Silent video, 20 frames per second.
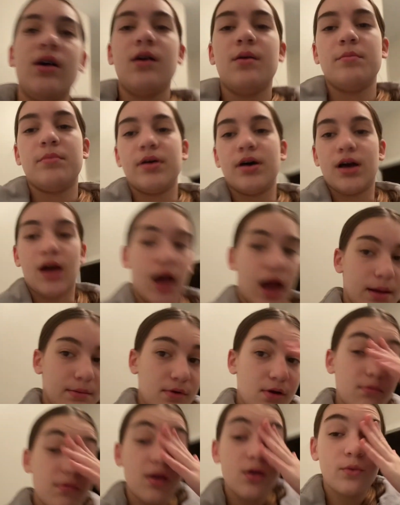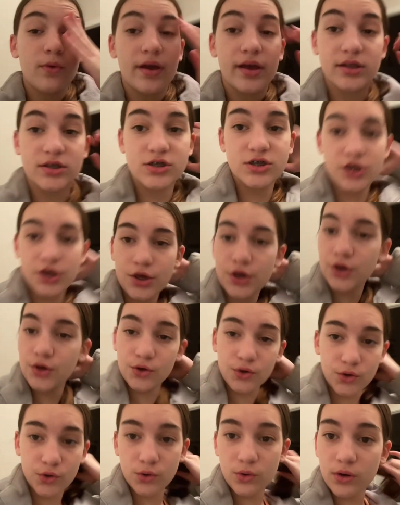but I'm on my way
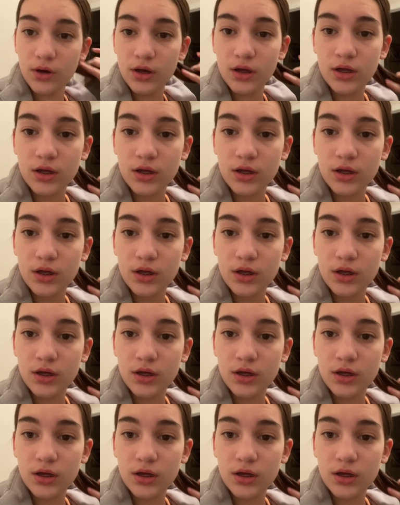to